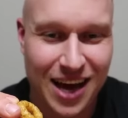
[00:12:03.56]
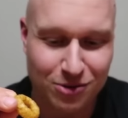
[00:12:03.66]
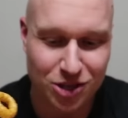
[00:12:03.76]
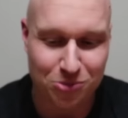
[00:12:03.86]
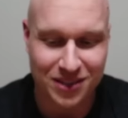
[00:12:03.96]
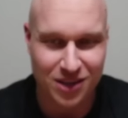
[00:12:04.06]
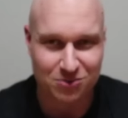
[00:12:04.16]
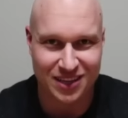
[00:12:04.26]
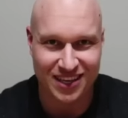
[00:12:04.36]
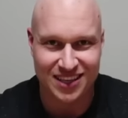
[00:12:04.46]
I was hoping they
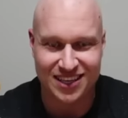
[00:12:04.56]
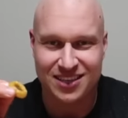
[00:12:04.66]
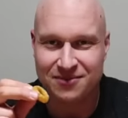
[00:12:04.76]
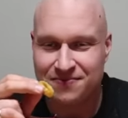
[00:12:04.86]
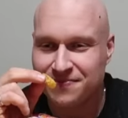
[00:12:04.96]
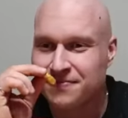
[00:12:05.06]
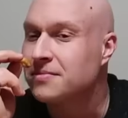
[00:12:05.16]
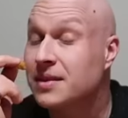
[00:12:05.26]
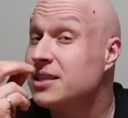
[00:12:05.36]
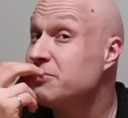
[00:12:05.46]
would be like this.
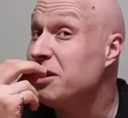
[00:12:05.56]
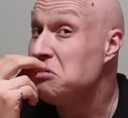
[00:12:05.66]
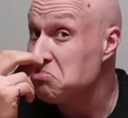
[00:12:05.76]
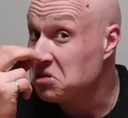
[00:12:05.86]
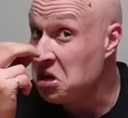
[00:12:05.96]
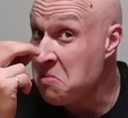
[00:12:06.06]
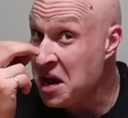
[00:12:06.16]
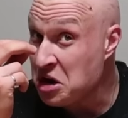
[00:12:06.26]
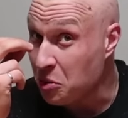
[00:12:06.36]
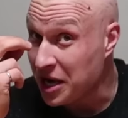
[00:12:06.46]
They smell
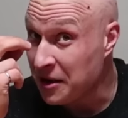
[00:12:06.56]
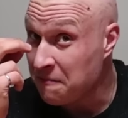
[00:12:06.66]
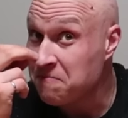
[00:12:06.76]
tomato-y.